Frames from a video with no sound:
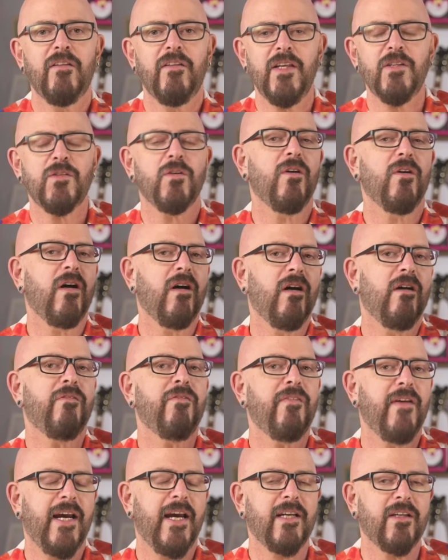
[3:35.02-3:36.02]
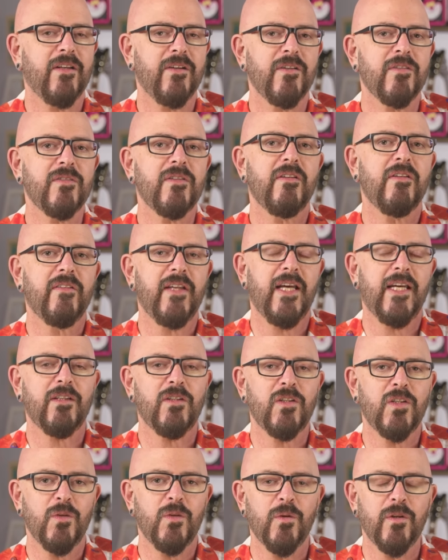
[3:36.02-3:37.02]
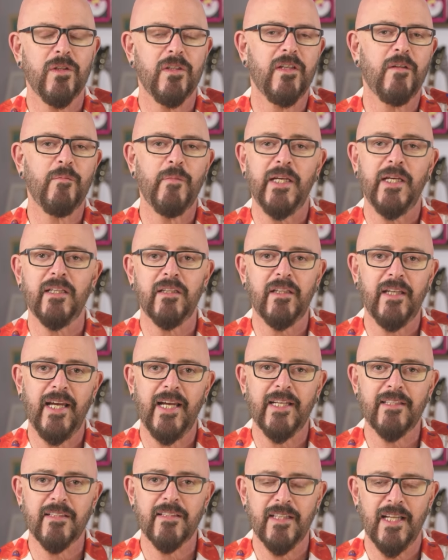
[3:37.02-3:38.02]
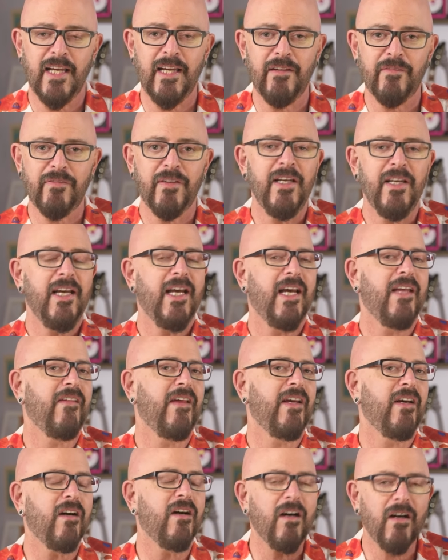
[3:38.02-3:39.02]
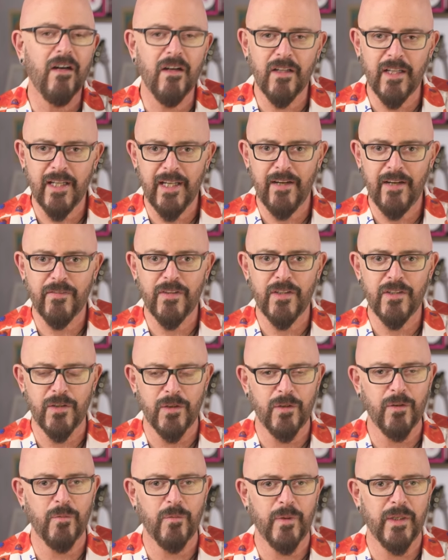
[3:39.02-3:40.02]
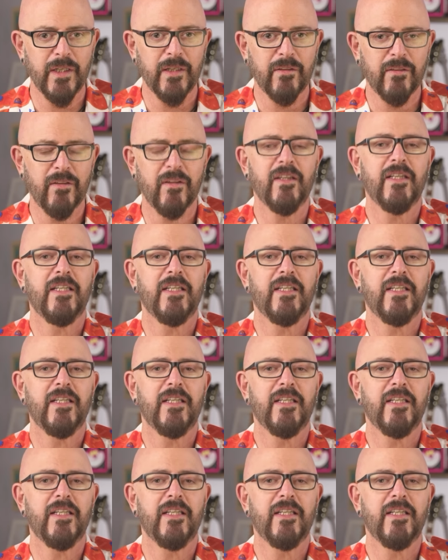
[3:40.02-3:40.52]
These are all factors that shorten a male cat's life, and they all have to do with